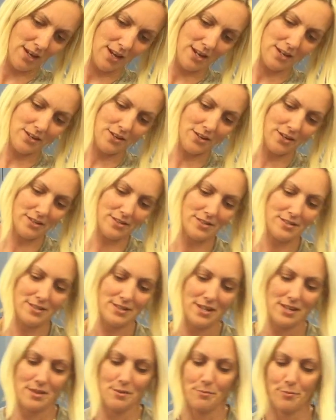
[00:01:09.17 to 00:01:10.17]
And you can
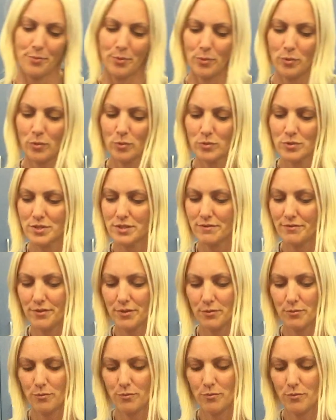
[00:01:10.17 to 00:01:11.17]
see the balls of
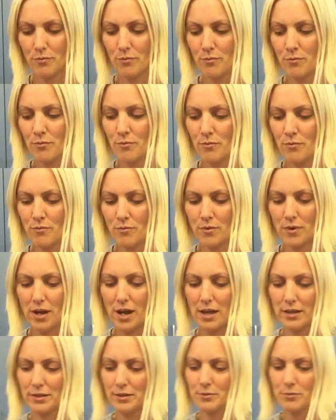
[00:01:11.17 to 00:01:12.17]
the
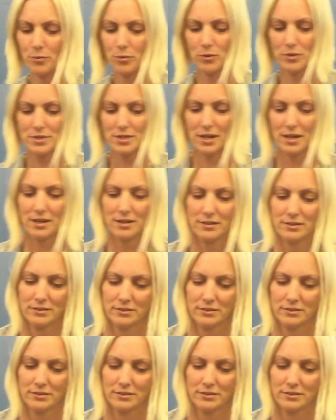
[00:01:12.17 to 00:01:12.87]
coloured water.